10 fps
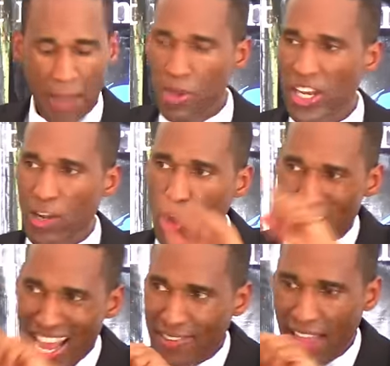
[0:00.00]
I'm going to
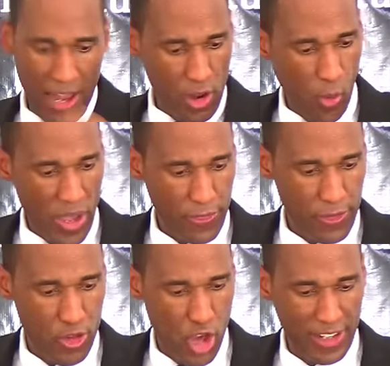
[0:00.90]
connect that
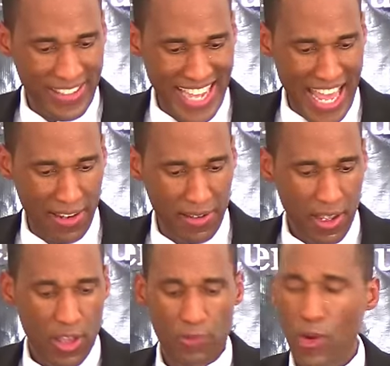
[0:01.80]
with John
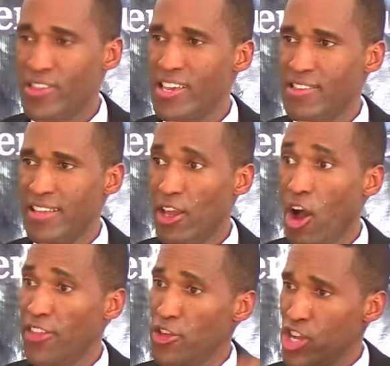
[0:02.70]
10, verse
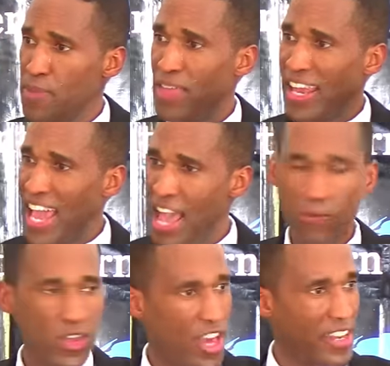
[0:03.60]
16. the sheep that I
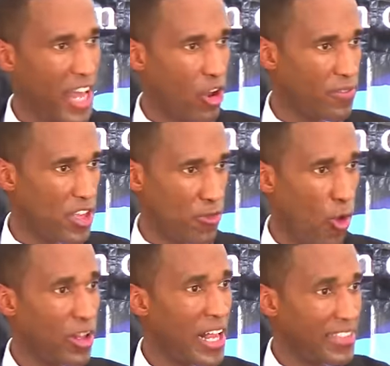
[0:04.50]
have which are not of
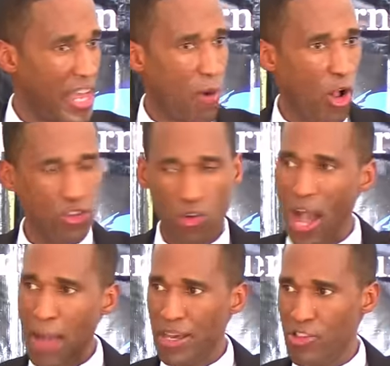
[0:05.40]
this fold, them
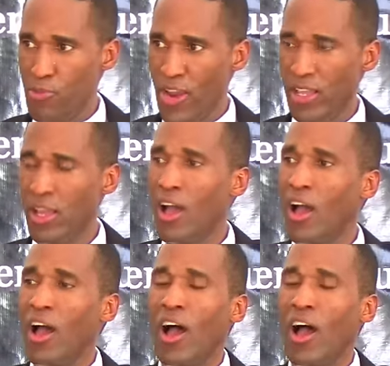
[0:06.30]
also I must bring.